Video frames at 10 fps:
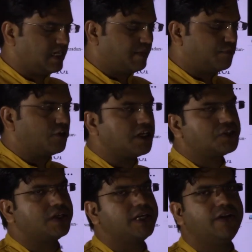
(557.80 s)

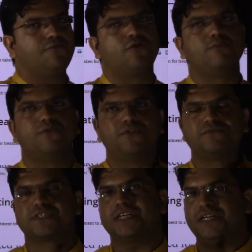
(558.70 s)
protection in form of
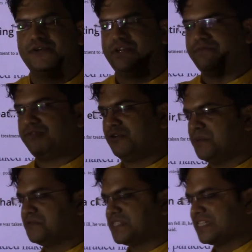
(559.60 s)
5th schedule, in form
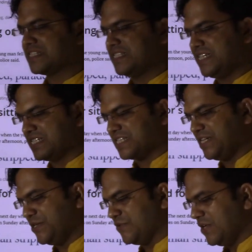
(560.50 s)
of 6th
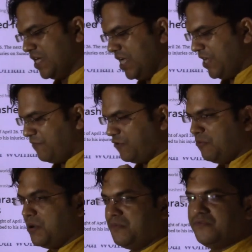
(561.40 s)
schedule, in form
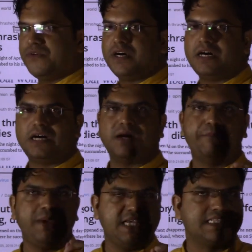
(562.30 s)
of
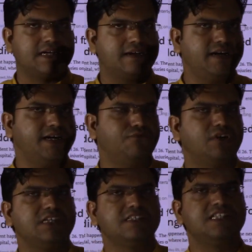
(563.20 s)
PESA, right? What
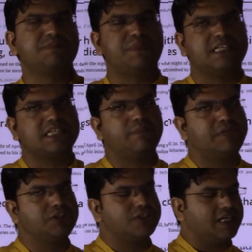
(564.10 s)
is this PESA,
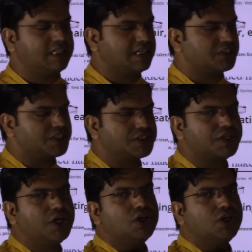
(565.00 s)
Panchayat extension?